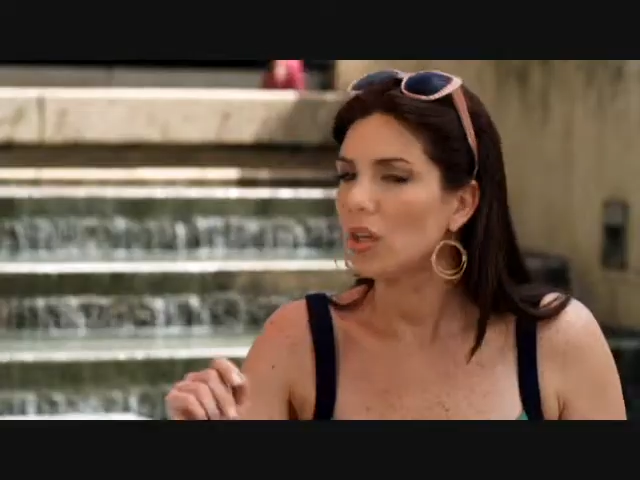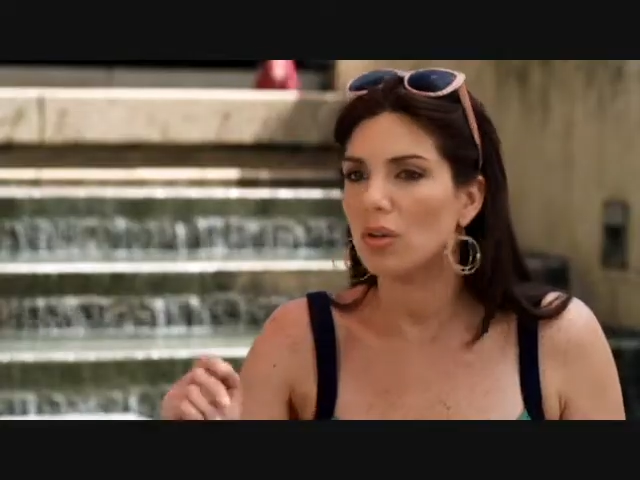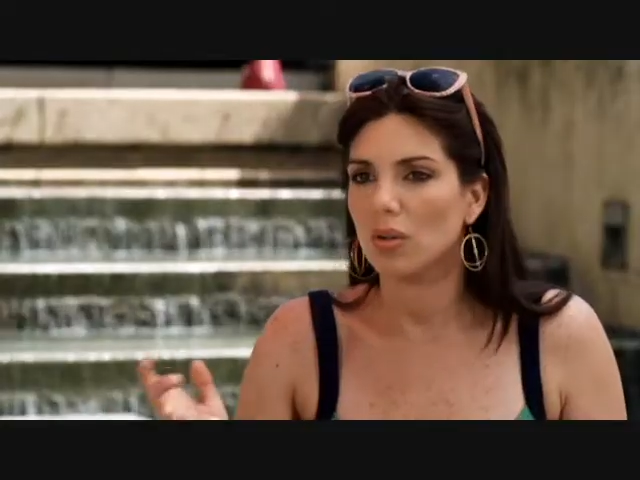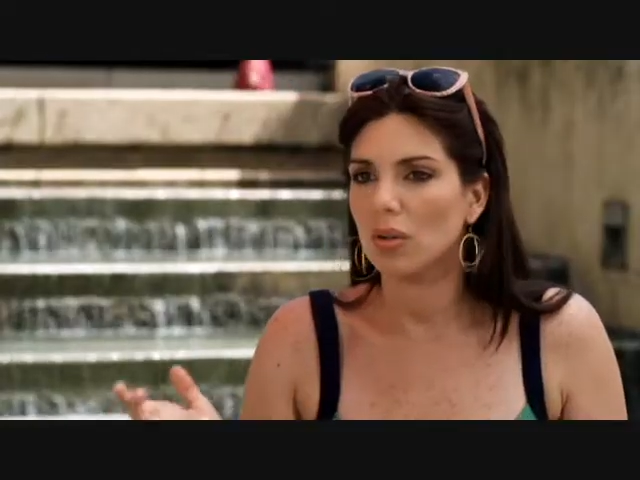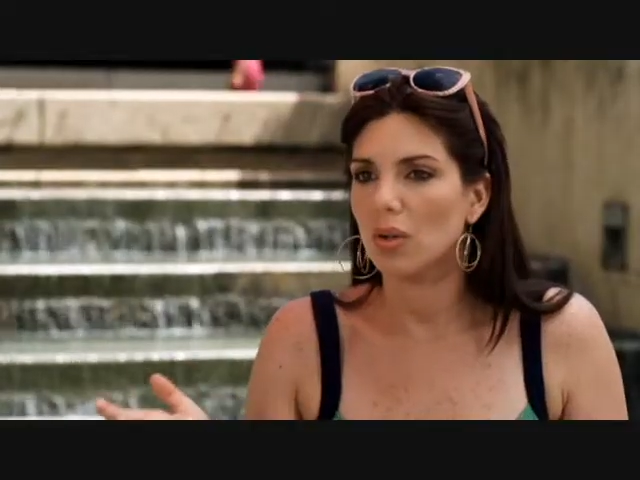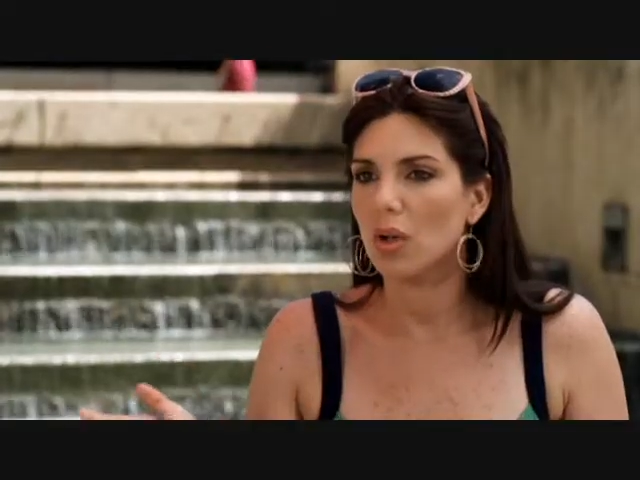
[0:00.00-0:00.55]

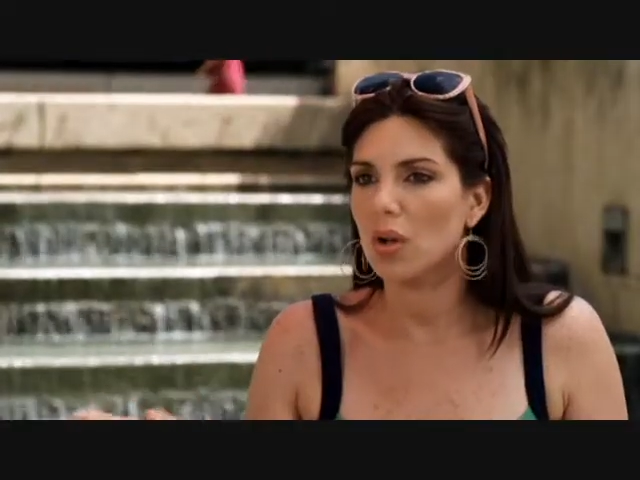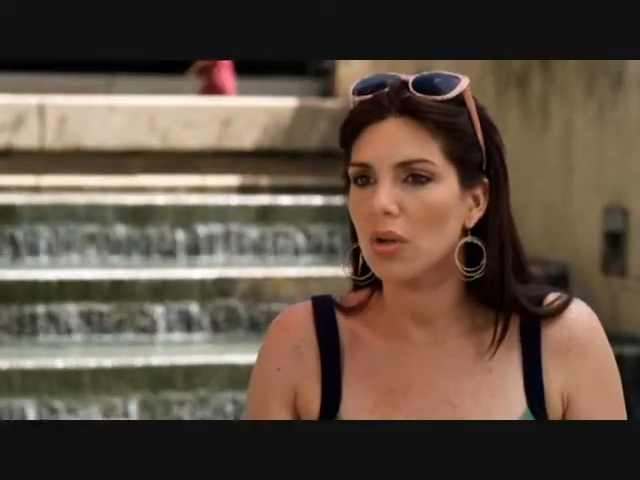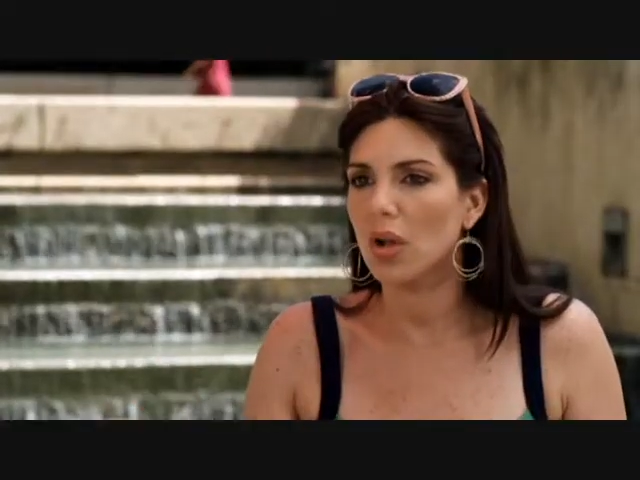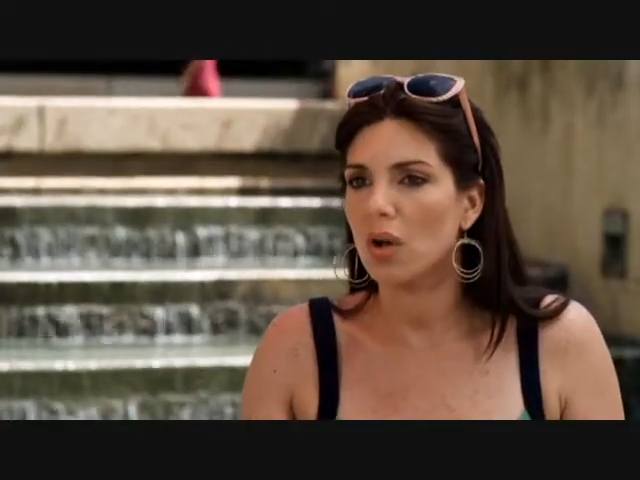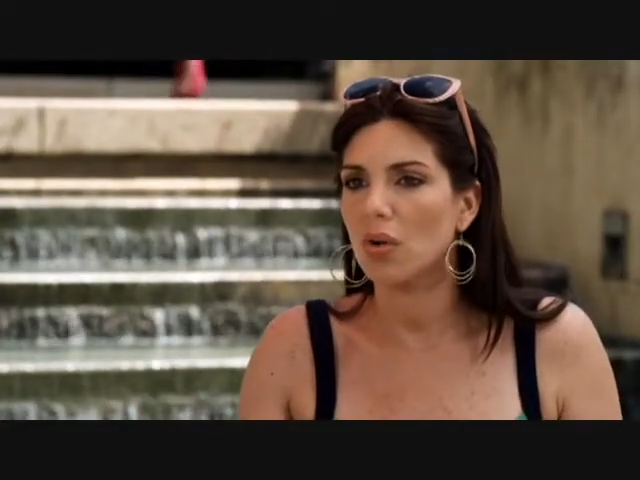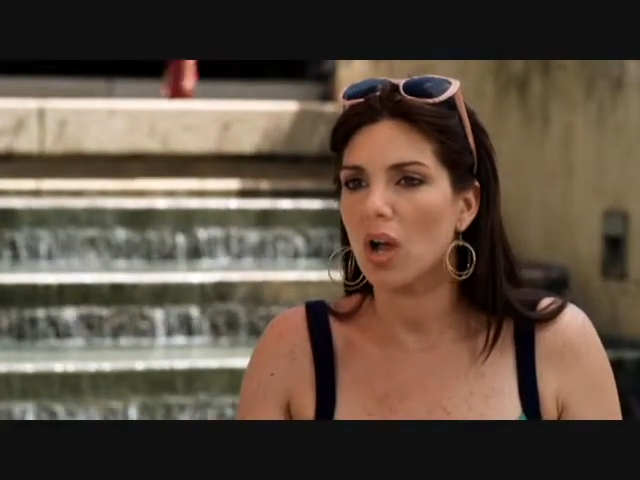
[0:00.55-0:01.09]
No.
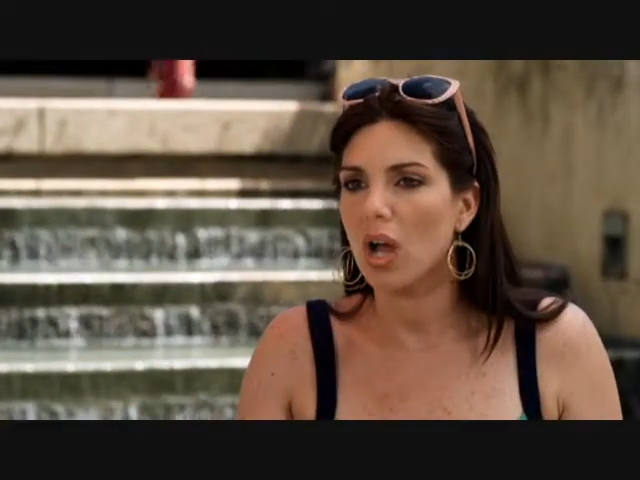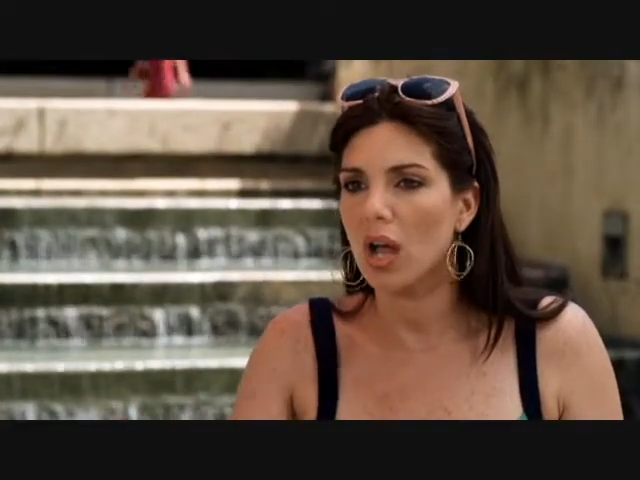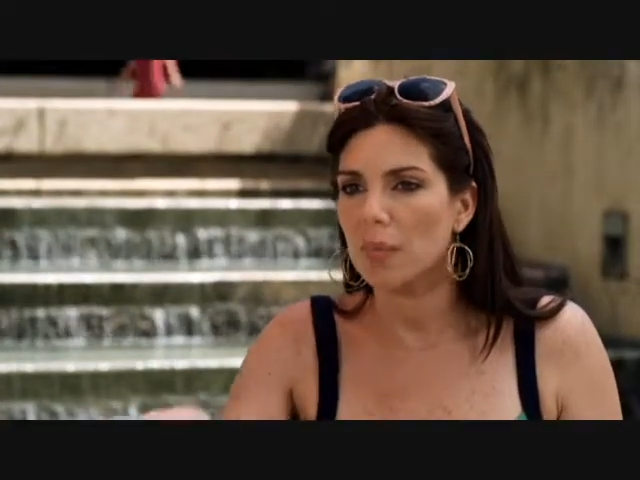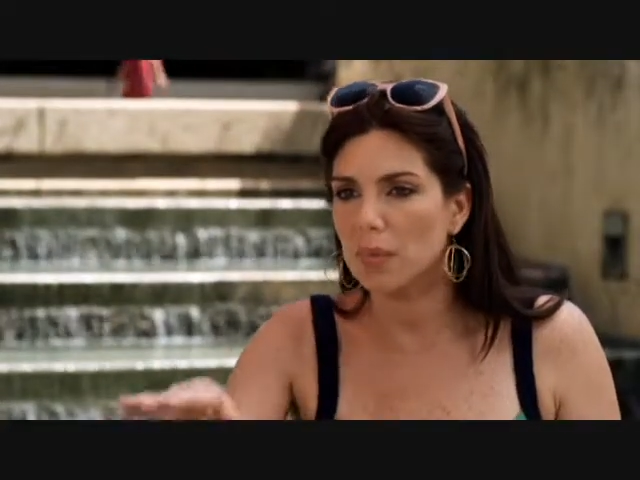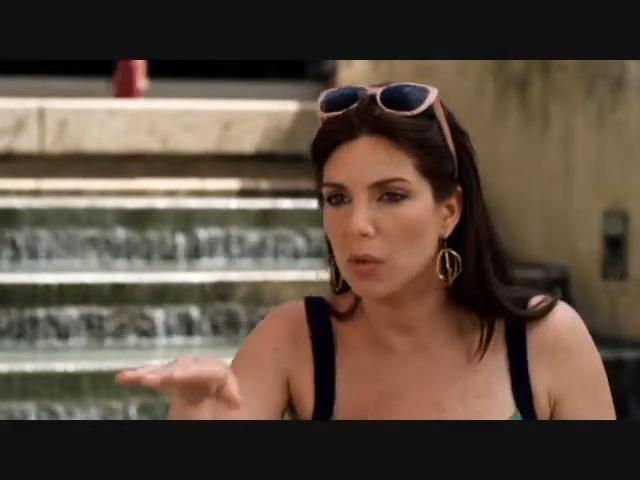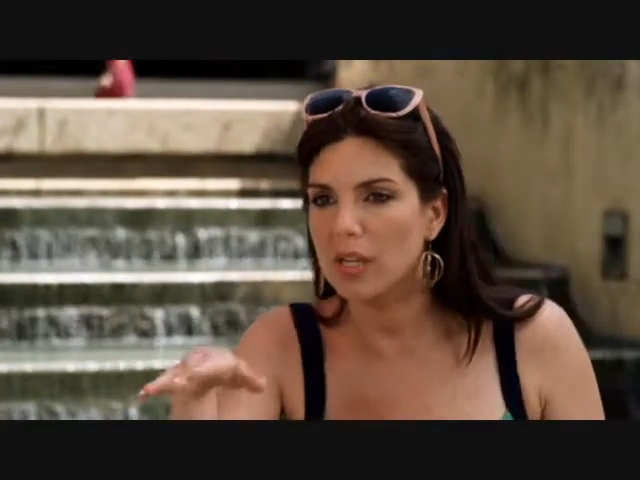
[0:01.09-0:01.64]
No,
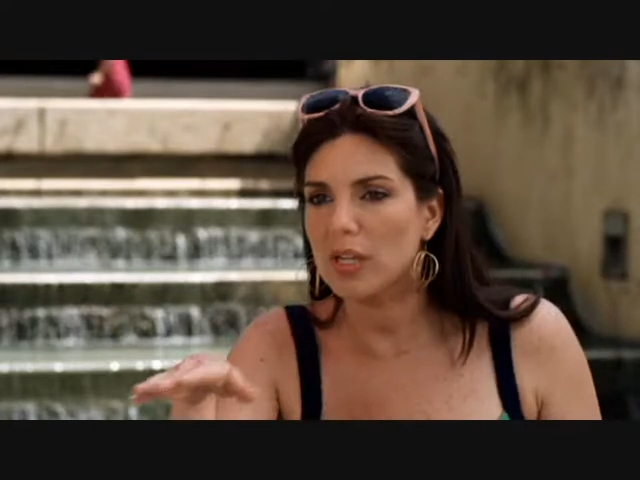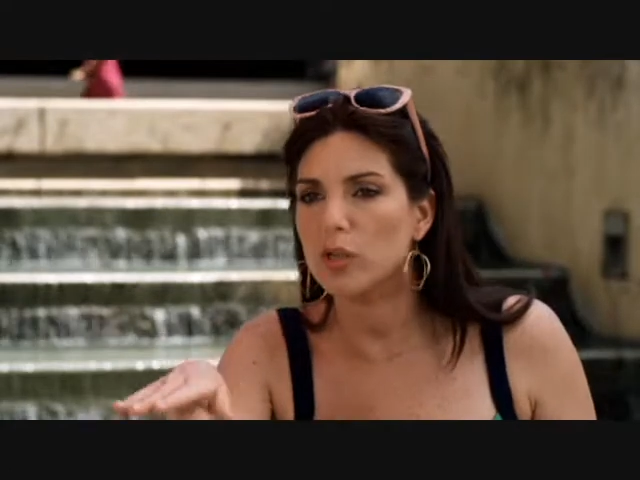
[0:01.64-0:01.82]
uh,